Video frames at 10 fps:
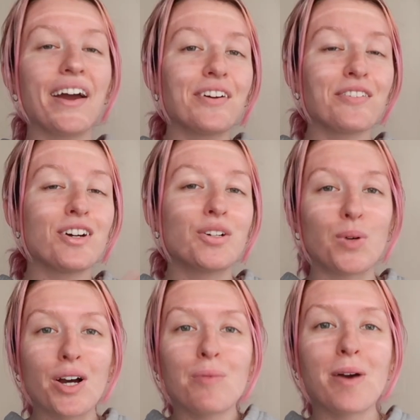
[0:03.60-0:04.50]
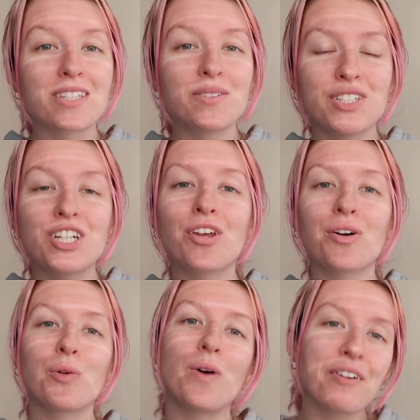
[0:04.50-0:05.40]
Hi everyone, welcome back to my
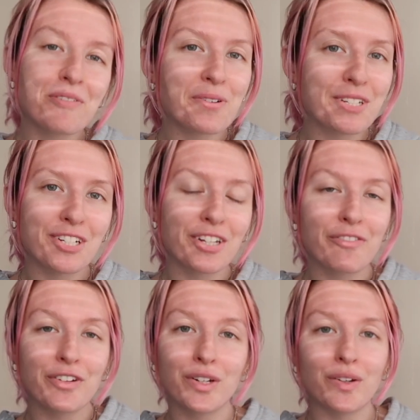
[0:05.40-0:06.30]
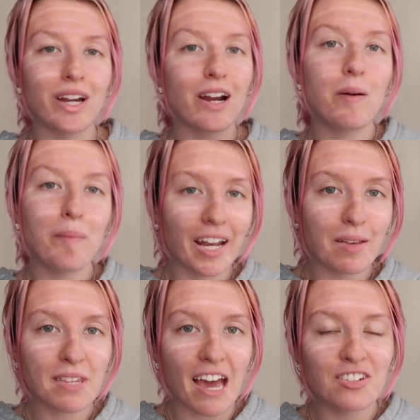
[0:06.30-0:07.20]
channel, or welcome to my channel if you're new here. My
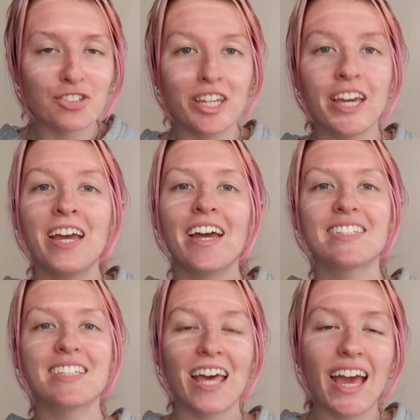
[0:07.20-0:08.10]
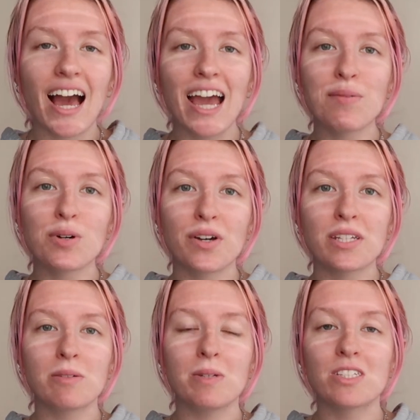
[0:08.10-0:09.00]
name's Ashley, and today I am
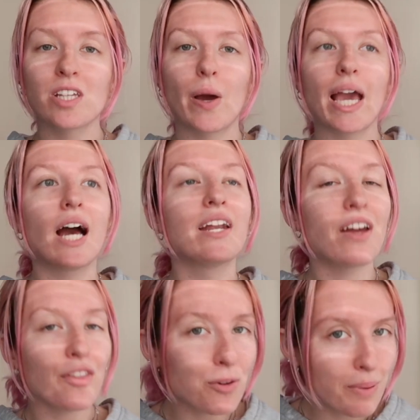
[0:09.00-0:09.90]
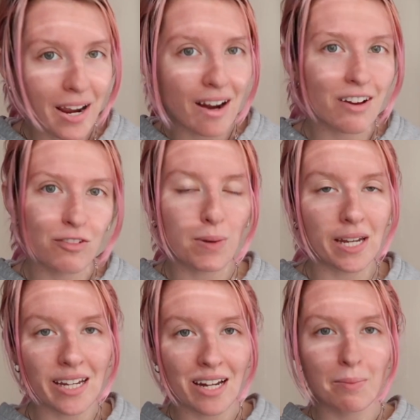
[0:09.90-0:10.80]
going to be sewing another pair of
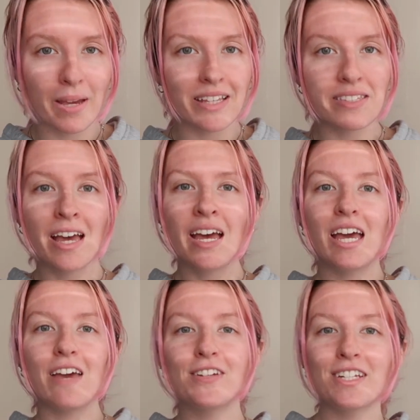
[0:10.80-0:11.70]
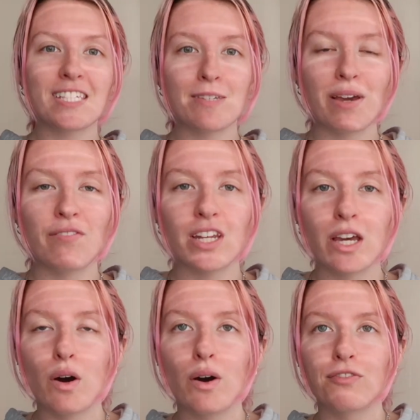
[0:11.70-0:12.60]
bandana pants. If you didn't see my
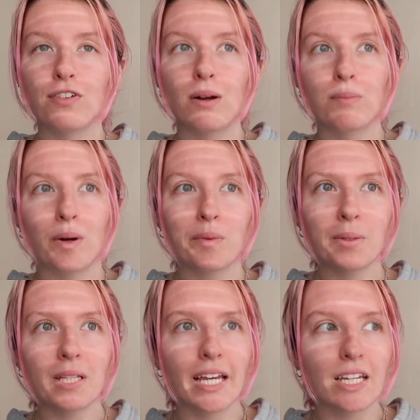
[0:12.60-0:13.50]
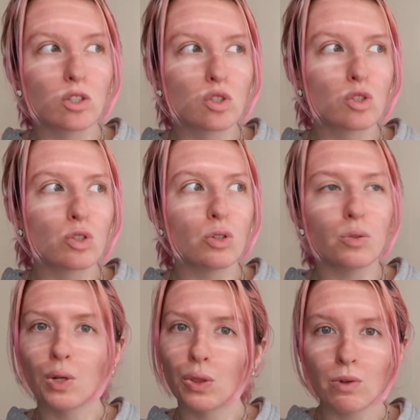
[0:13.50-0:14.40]
video from probably like
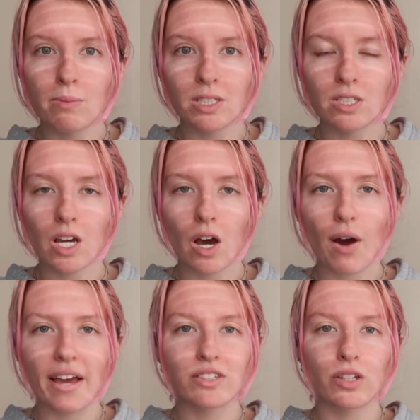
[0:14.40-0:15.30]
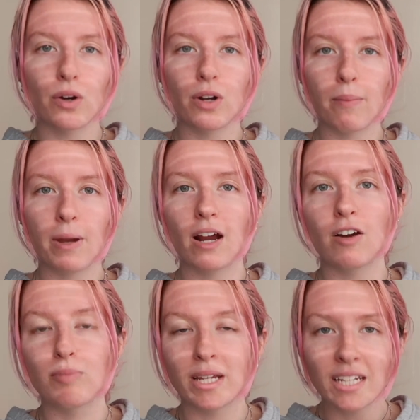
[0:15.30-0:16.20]
2 or 3 months ago, I sewed a pair
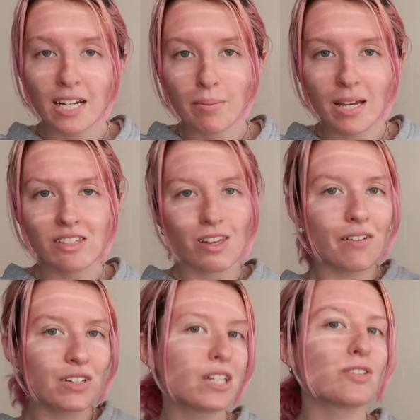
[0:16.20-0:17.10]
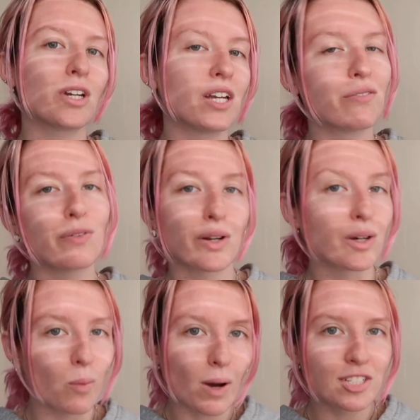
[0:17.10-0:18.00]
of bandana pants. I'll have it linked right here if you want
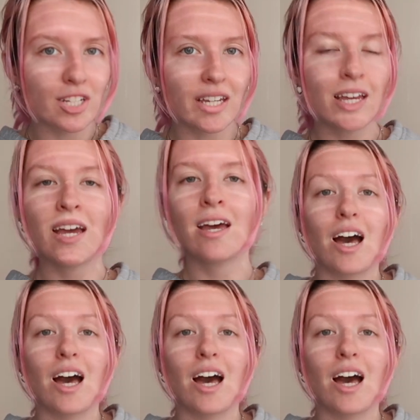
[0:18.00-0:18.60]
to go watch it.